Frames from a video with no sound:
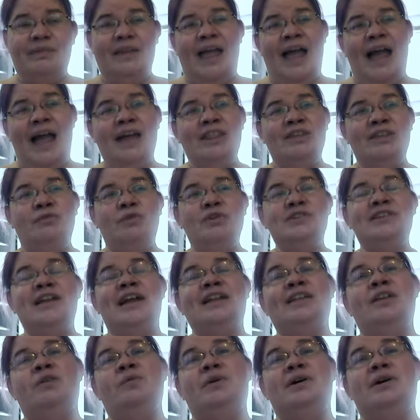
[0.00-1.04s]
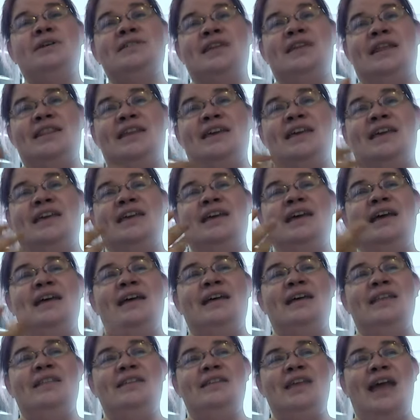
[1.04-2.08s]
how the voice acting was and the
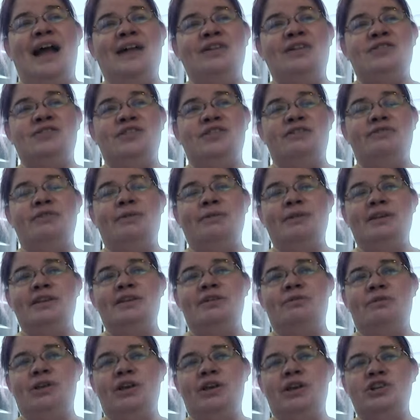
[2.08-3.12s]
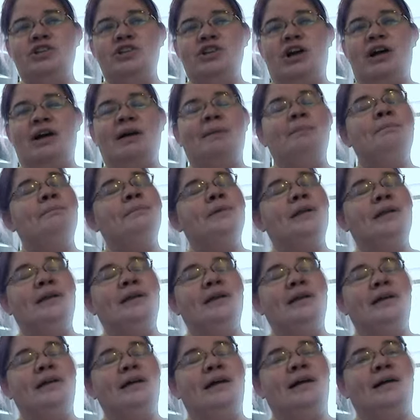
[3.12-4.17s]
the actors in the film. They did a really good job.
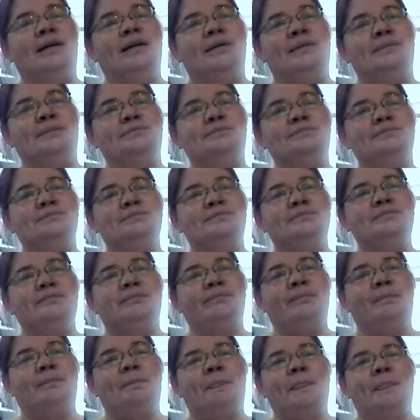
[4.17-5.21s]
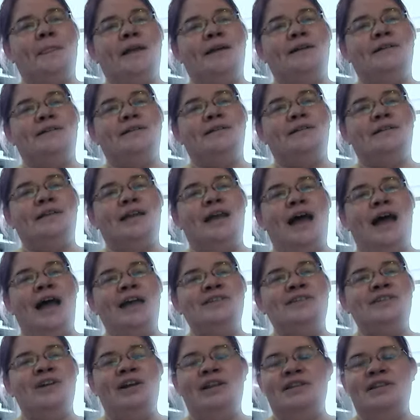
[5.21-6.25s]
Um, I
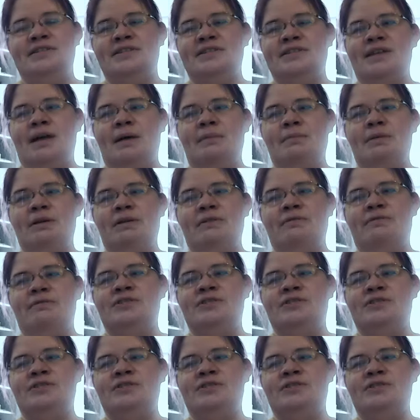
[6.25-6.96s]
saw it in some